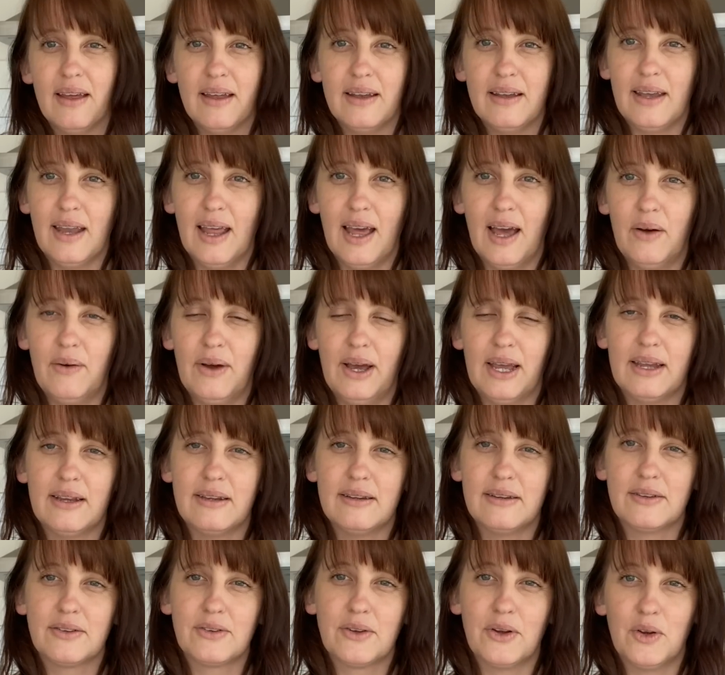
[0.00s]
Now I can
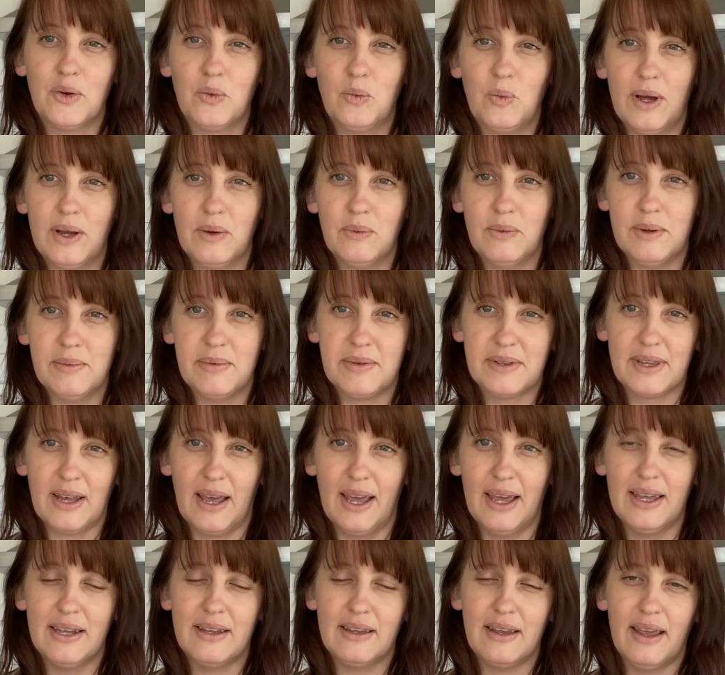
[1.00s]
just go to one
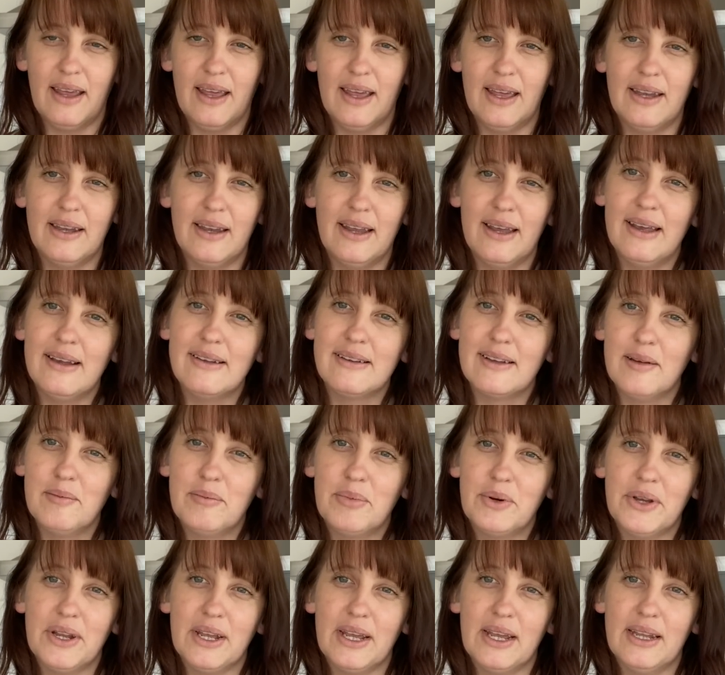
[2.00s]
website, and as I'm
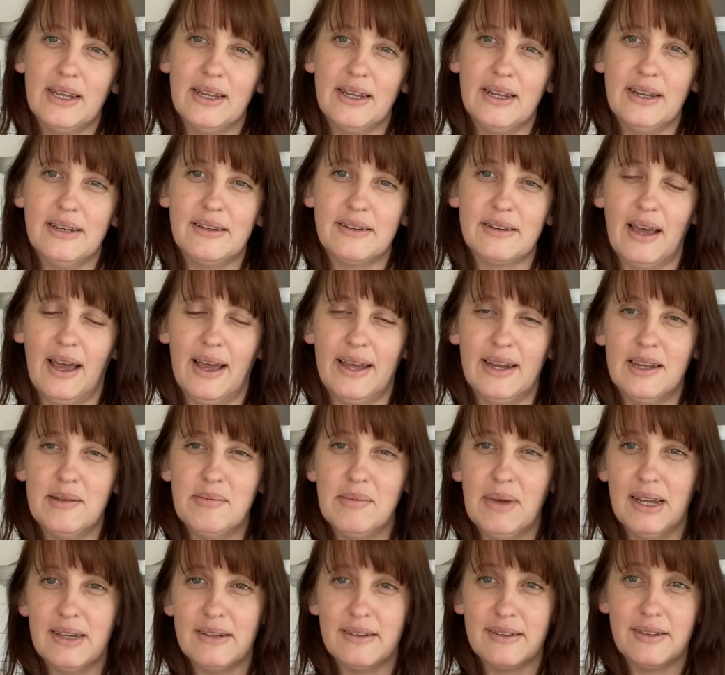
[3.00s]
putting in each item,
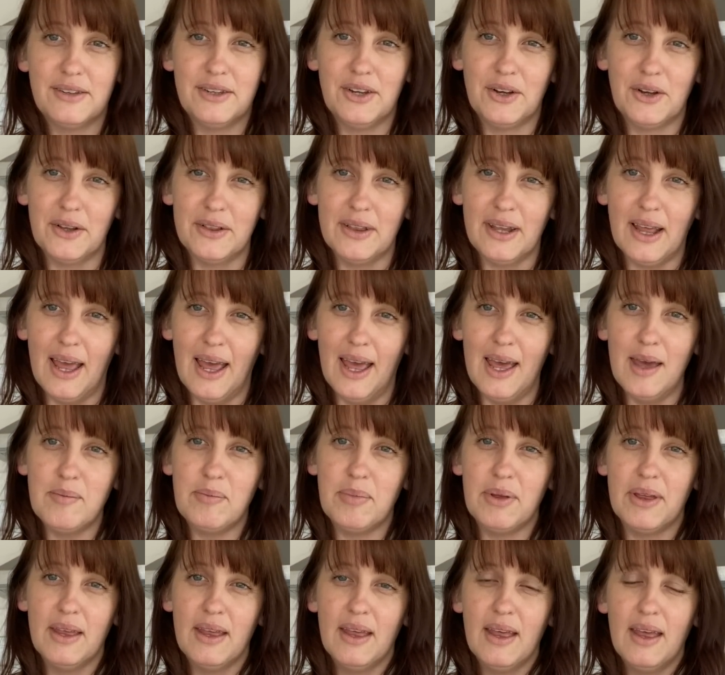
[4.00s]
I just check on the
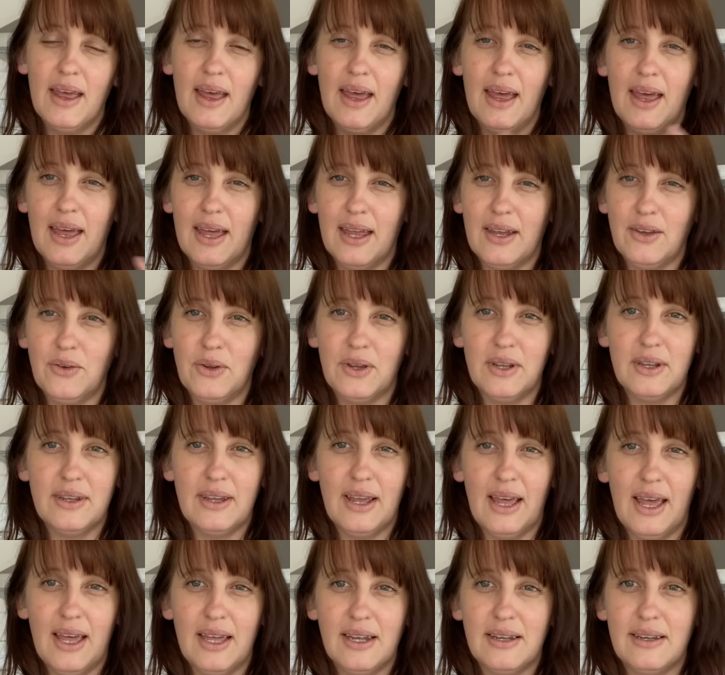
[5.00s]
app, and you can
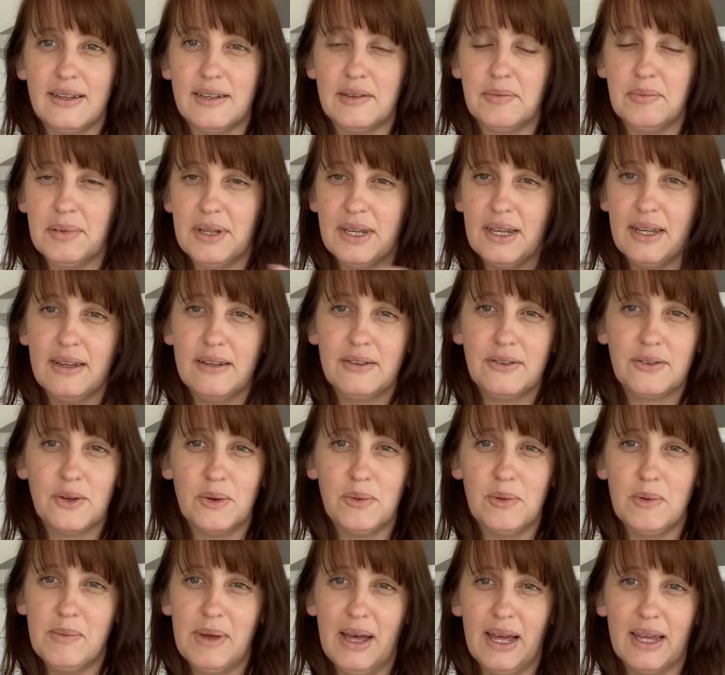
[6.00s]
add as many
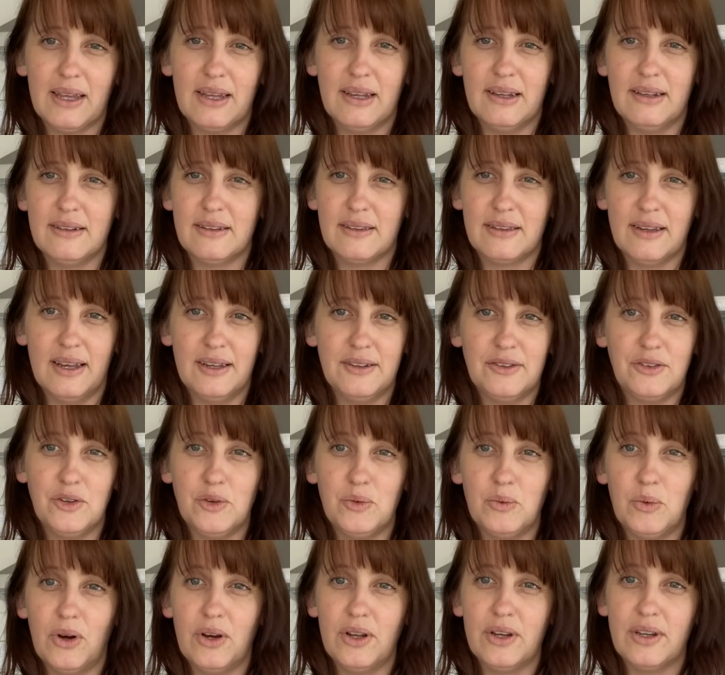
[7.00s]
supermarkets as you
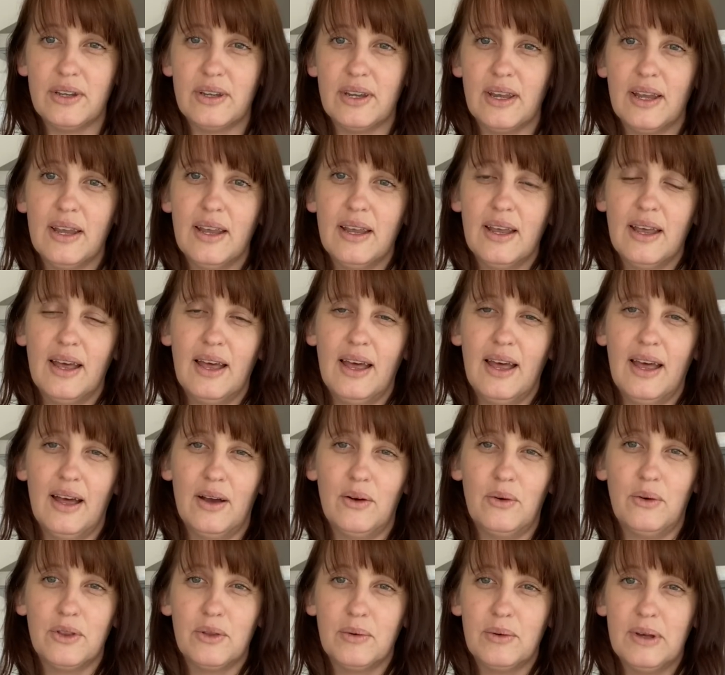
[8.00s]
want,
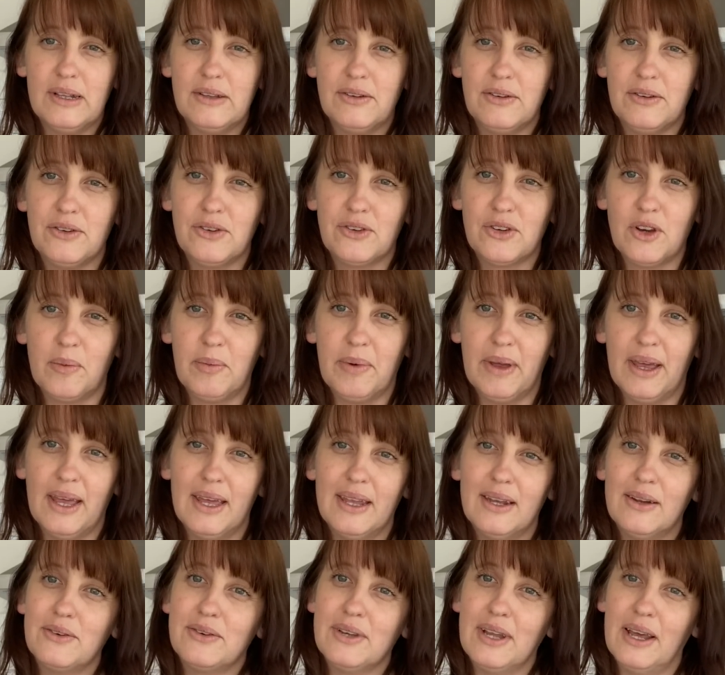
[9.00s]
all the ones you shop at,
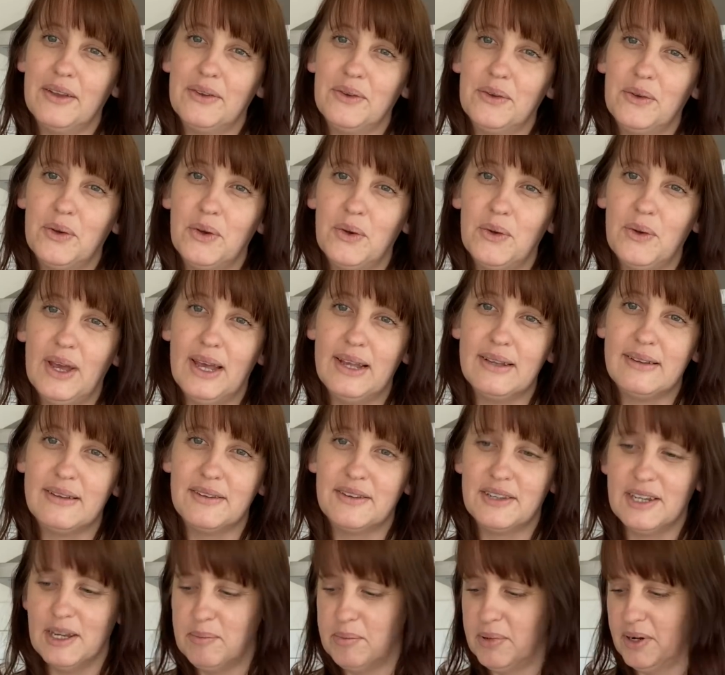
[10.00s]
and it'll tell you who has it
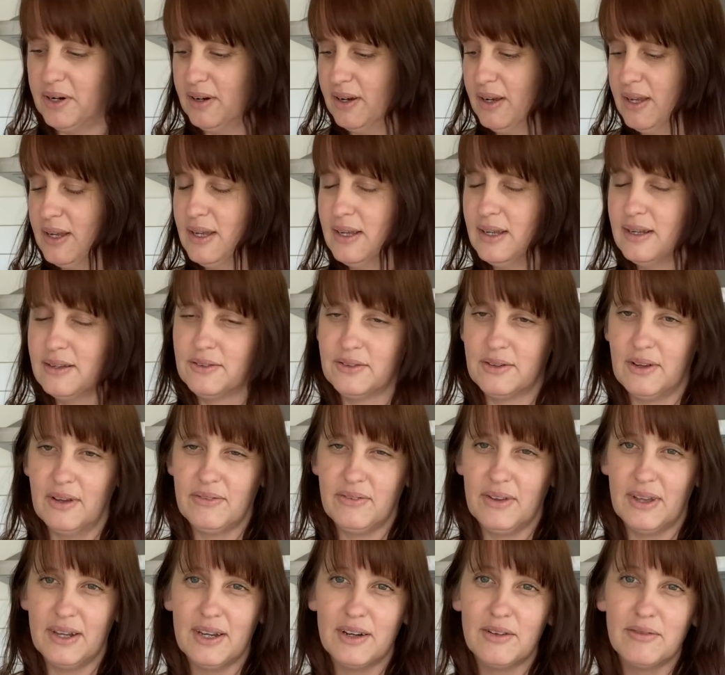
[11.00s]
cheaper. So I
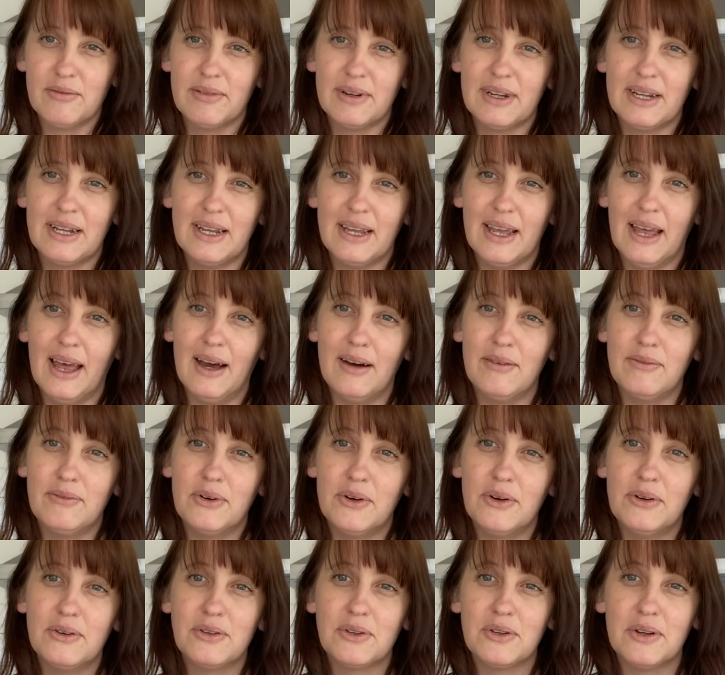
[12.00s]
found it really
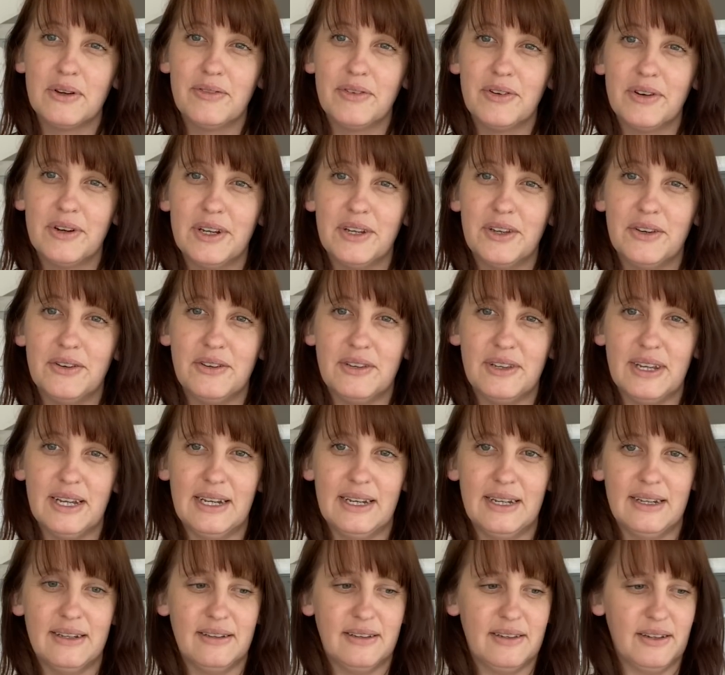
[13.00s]
helpful. So if you're in New
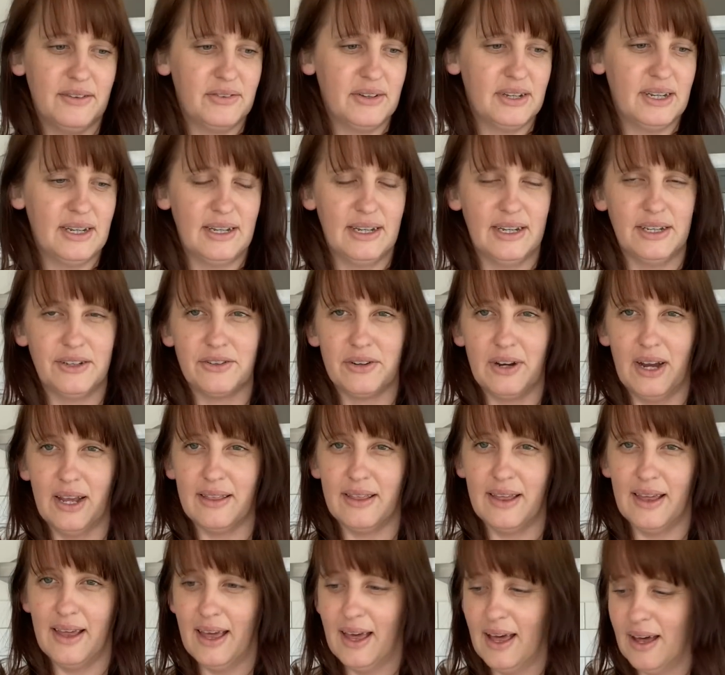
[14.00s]
Zealand, definitely try
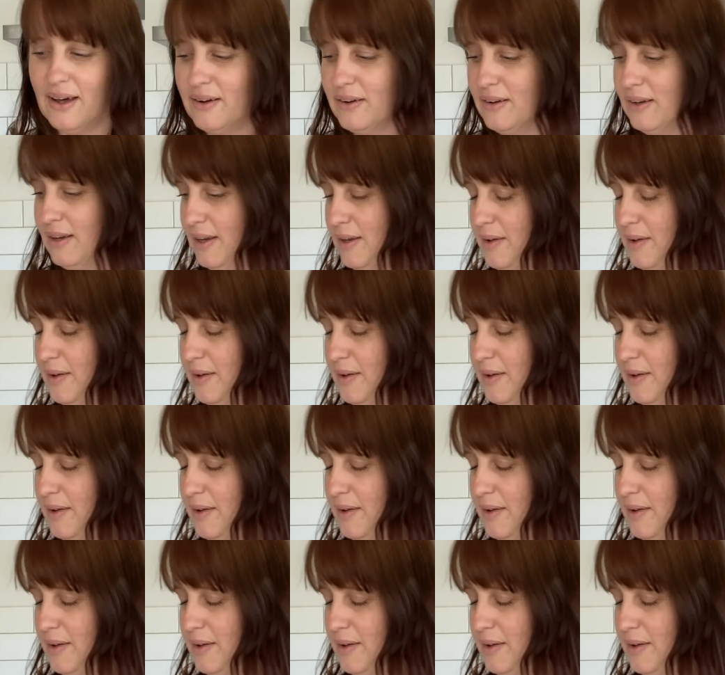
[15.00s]
that out.